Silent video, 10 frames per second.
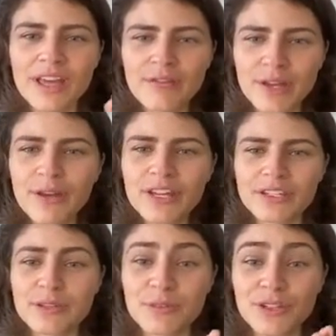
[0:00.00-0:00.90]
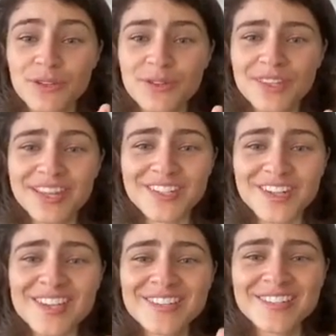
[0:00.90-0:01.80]
If we're looking to produce a
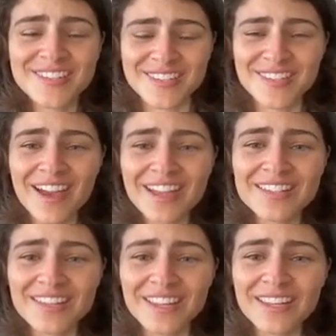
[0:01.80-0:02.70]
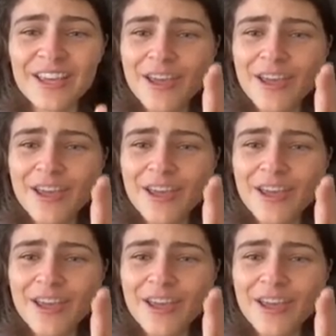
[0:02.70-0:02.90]
just society,